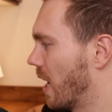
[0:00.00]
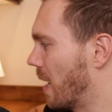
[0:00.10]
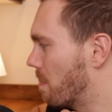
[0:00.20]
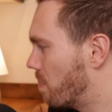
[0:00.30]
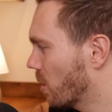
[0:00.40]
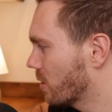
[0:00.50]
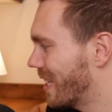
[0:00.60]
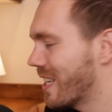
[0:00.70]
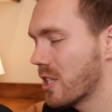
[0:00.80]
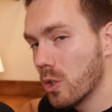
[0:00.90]
I built
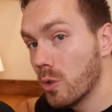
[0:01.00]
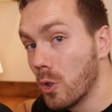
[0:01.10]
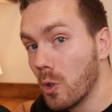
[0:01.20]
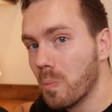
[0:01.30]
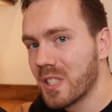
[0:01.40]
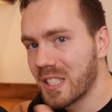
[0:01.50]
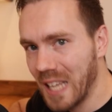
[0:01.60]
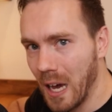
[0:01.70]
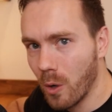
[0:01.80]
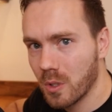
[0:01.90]
a YouTube
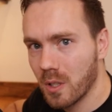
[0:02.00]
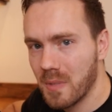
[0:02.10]
Scout.